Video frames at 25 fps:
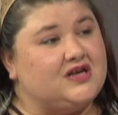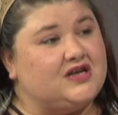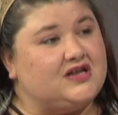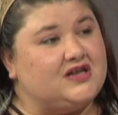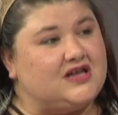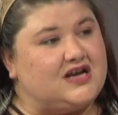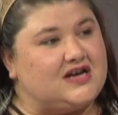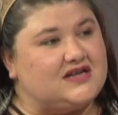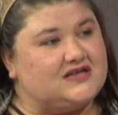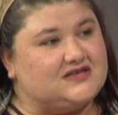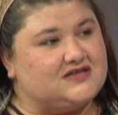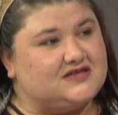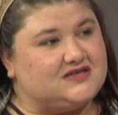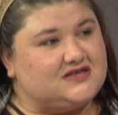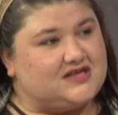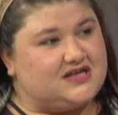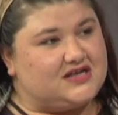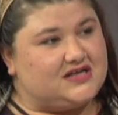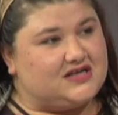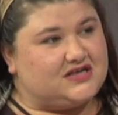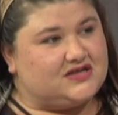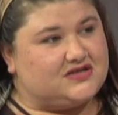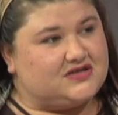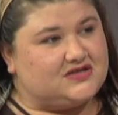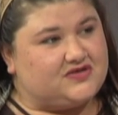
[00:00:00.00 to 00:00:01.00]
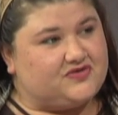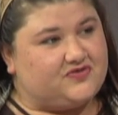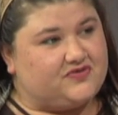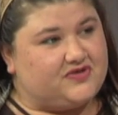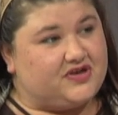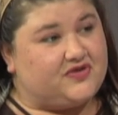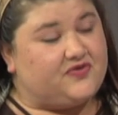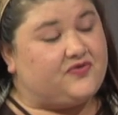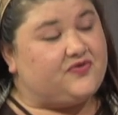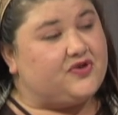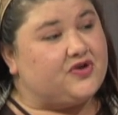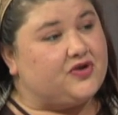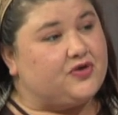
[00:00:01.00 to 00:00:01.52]
glass containers to
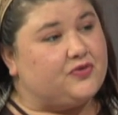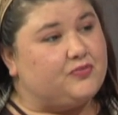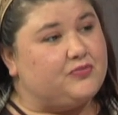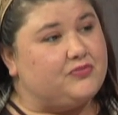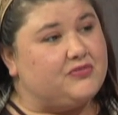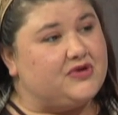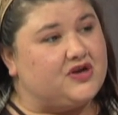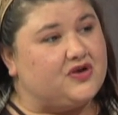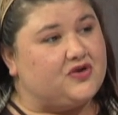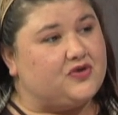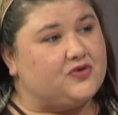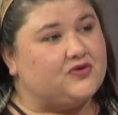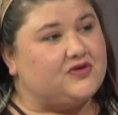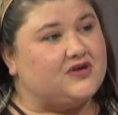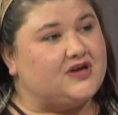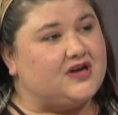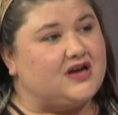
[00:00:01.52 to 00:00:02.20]
refill milk